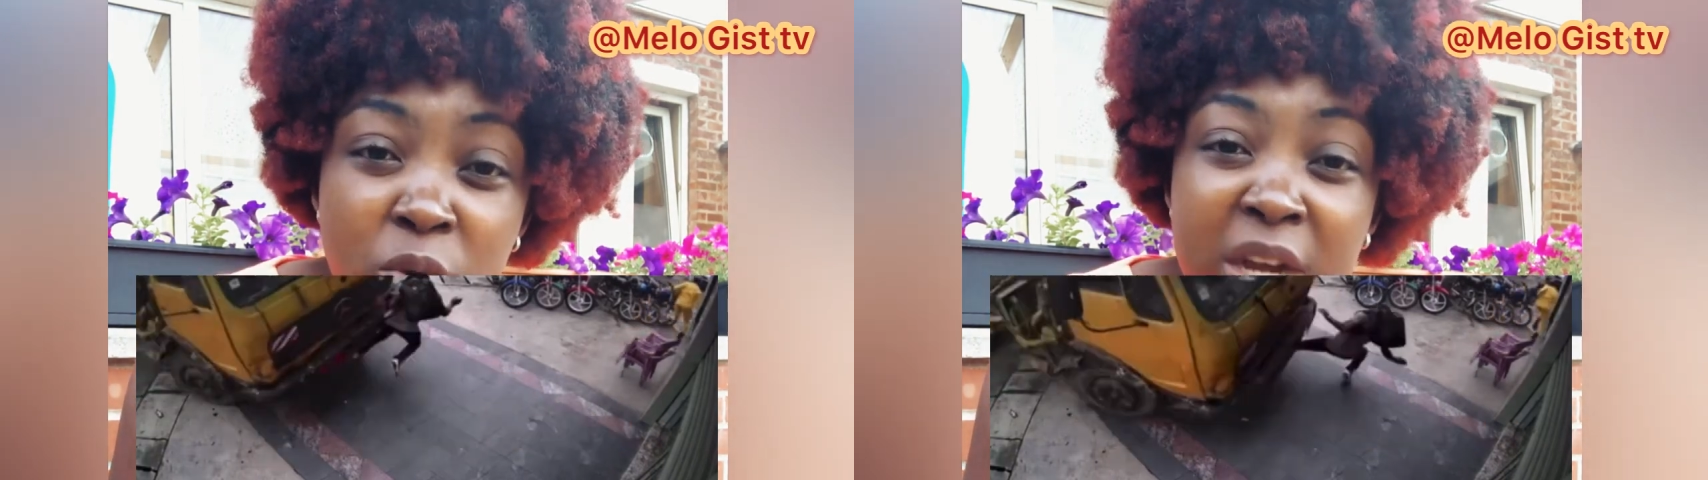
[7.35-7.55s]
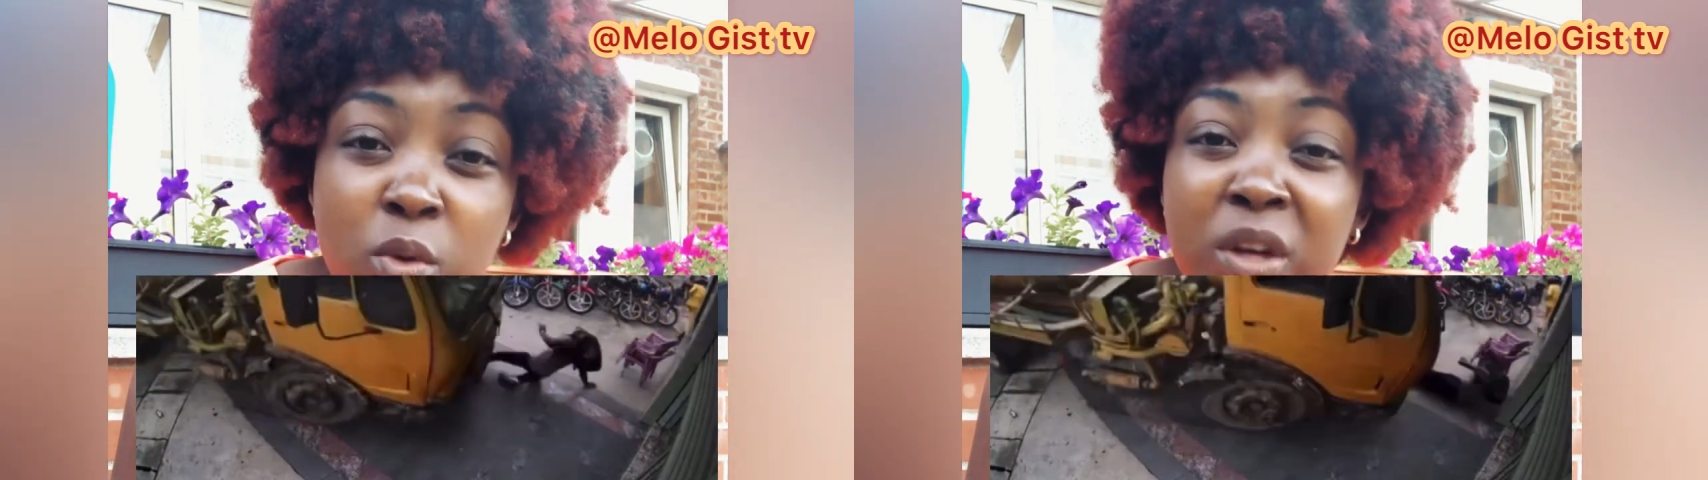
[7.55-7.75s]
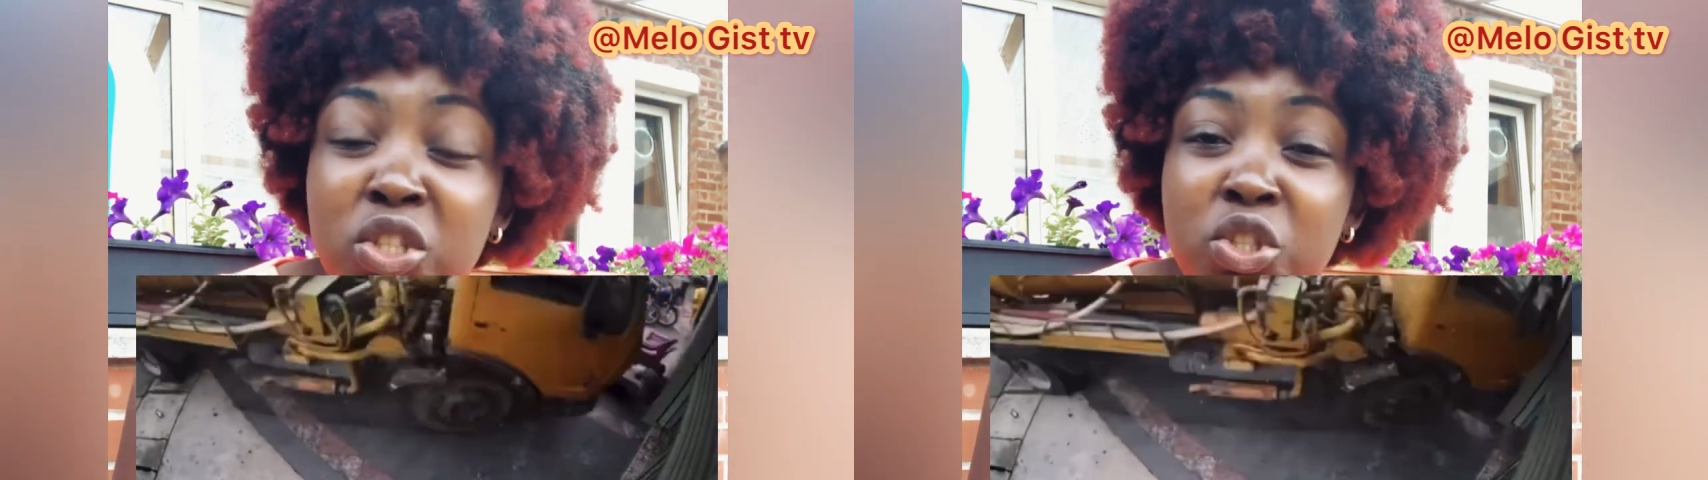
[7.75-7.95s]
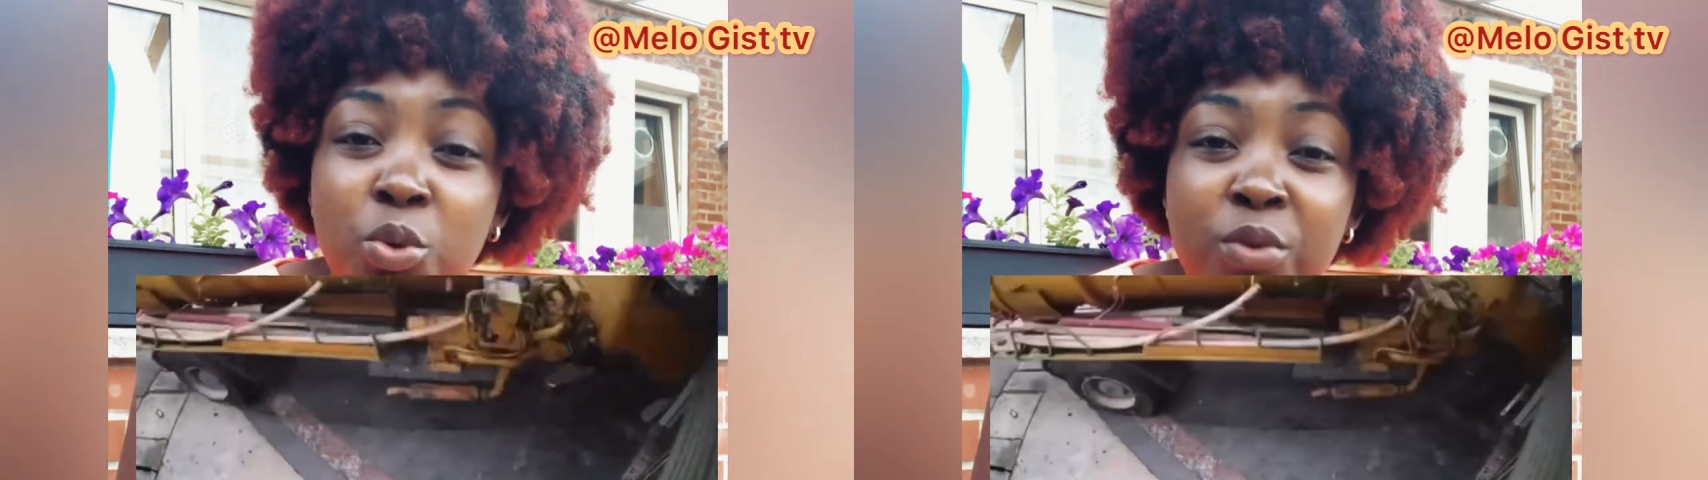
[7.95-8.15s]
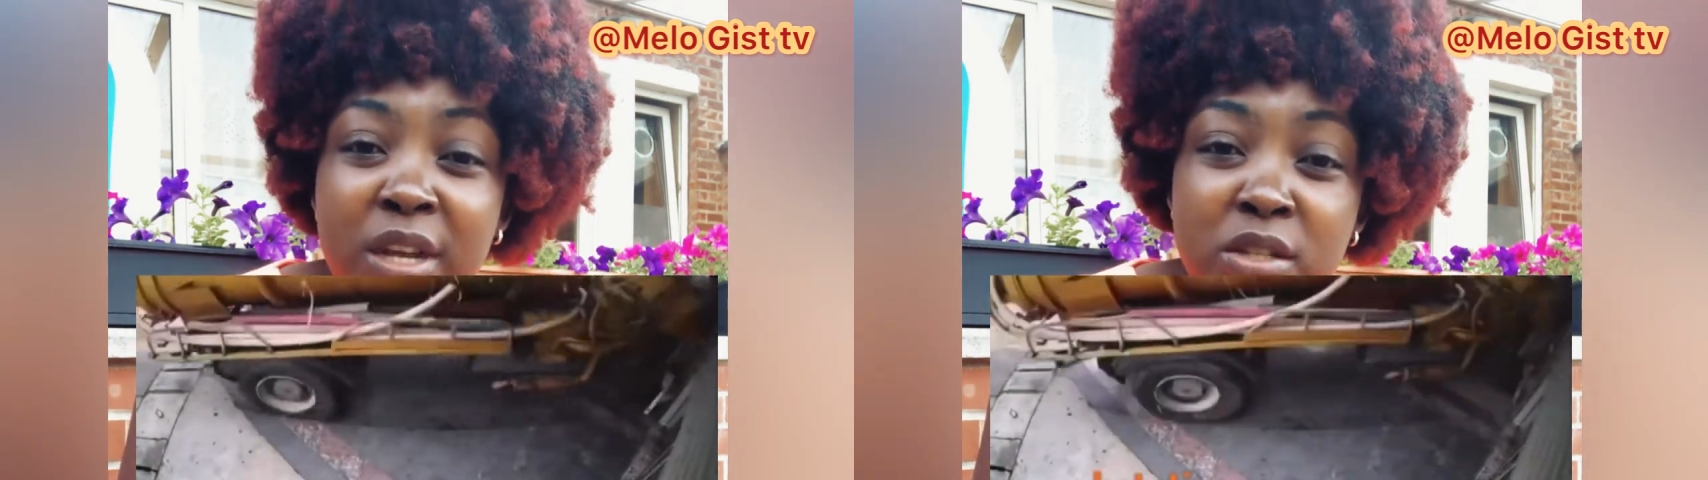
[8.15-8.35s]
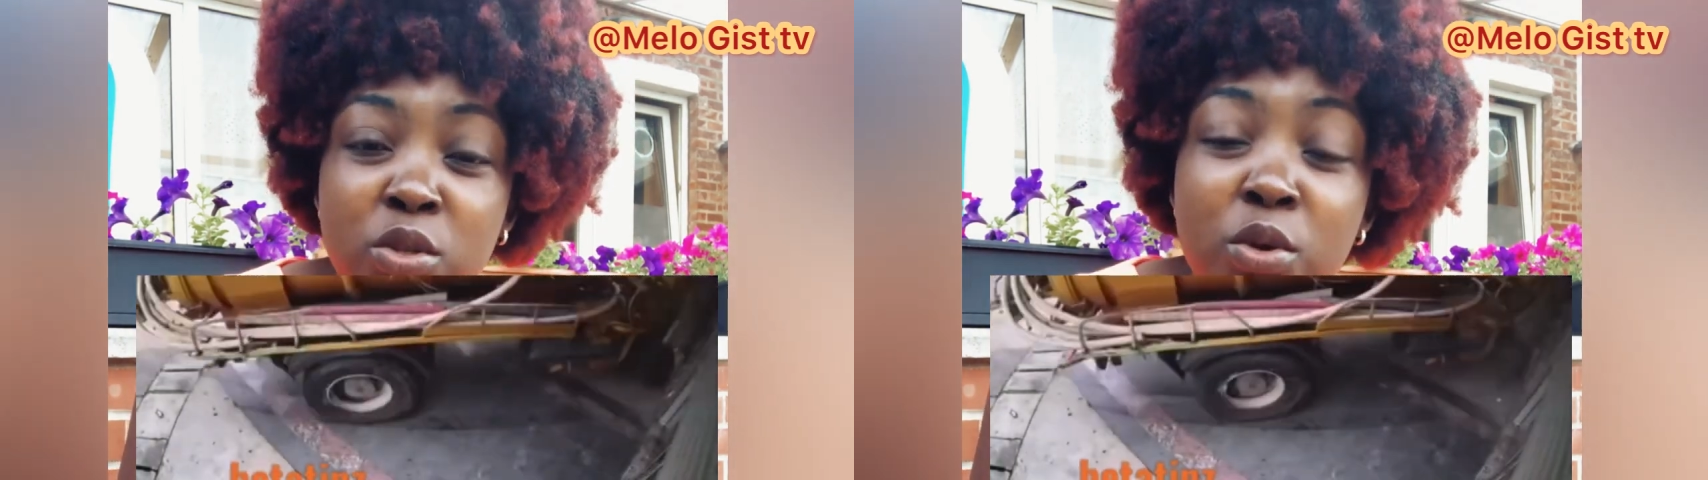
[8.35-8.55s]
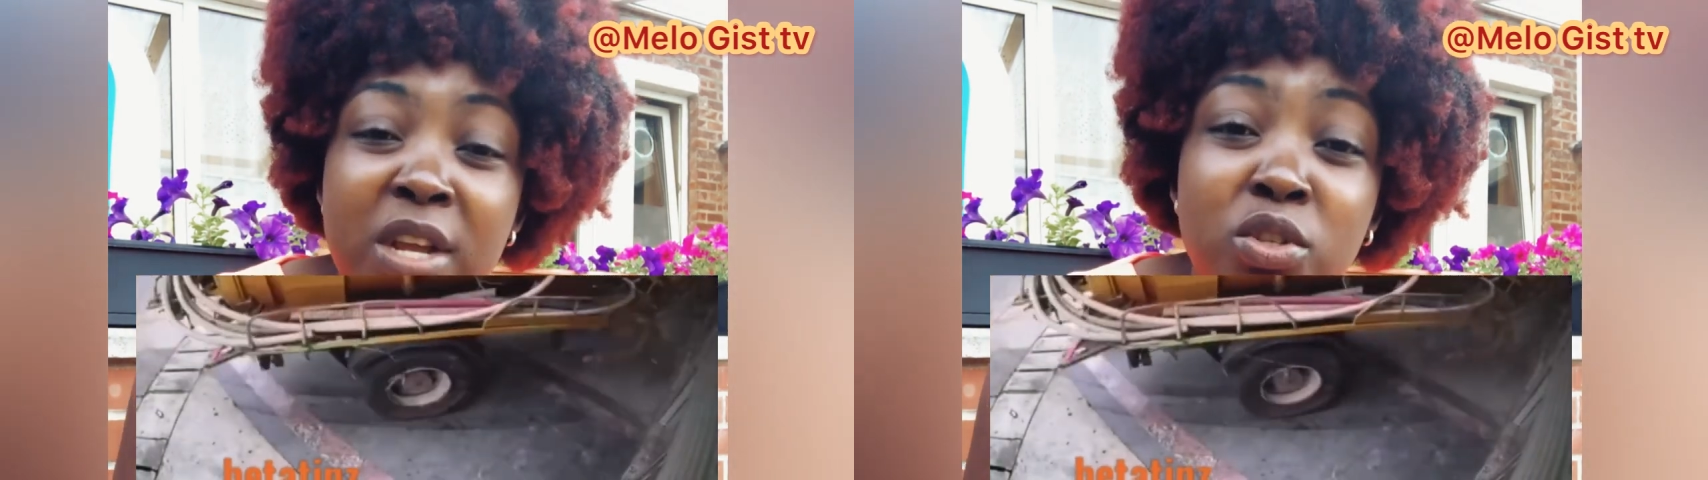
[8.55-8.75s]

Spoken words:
I don't want show na so now